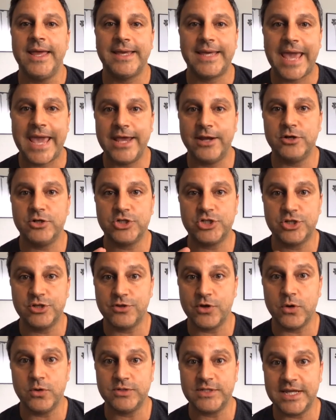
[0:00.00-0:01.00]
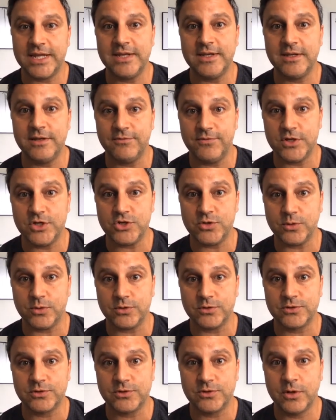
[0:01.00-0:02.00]
caters to those
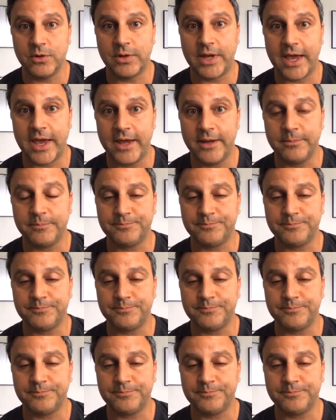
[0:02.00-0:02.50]
individuals, okay?